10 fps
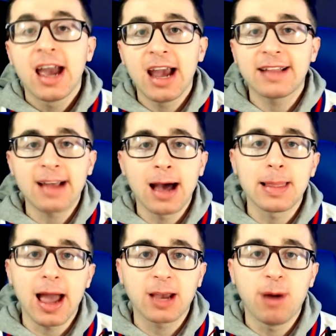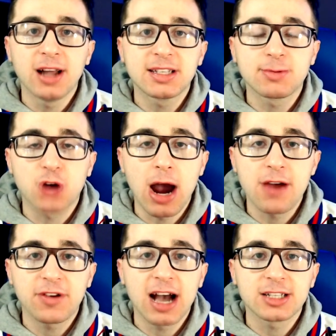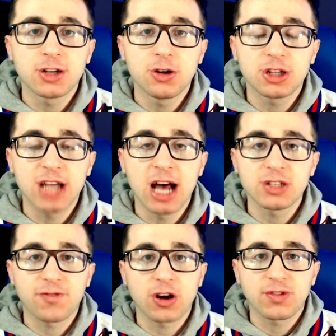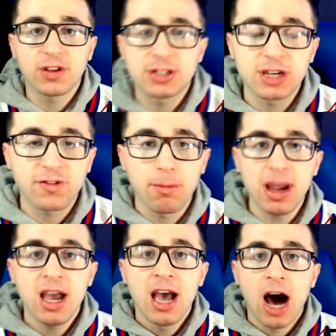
hit that like button, subscribe if you guys are new to the channel. It's the first video seeing from me.